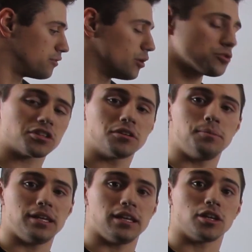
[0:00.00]
those are going to
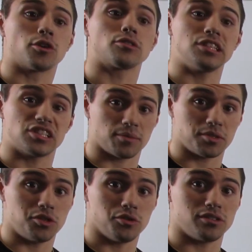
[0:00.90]
be your least
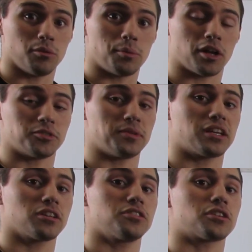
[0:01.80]
substituted double bonds
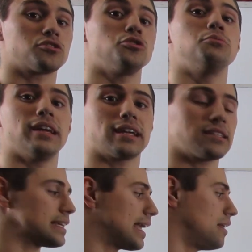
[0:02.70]
because they're too big
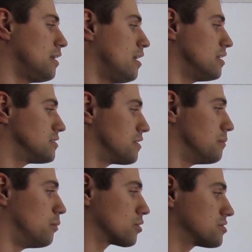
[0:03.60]
to get to the
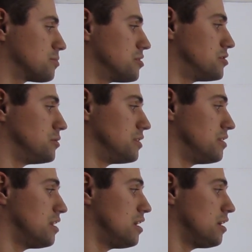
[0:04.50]
more substituted
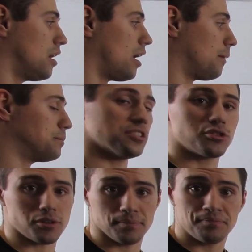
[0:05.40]
uh,
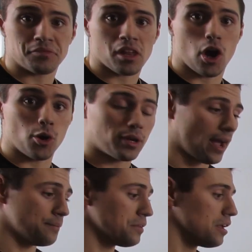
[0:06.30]
position.
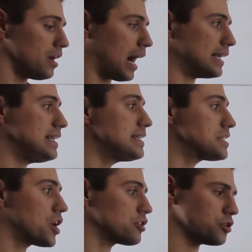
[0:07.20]
Okay, I need to
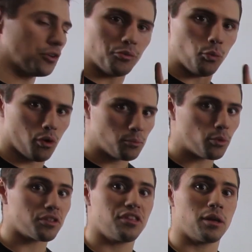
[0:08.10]
touch on one
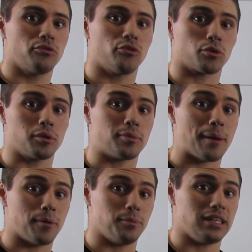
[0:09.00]
more thing before we
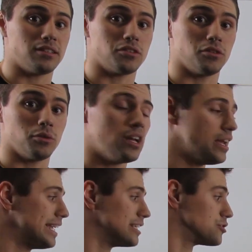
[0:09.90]
wrap up E2.
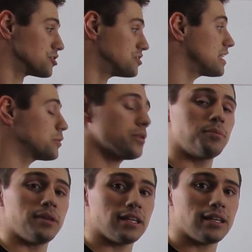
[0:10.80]
Just stick with
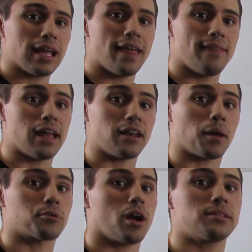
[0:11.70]
me, and then I
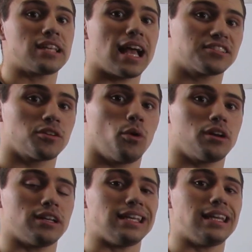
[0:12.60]
promise
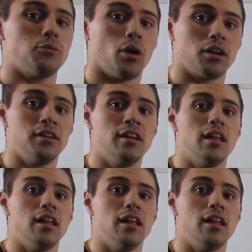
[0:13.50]
SN1 and E1,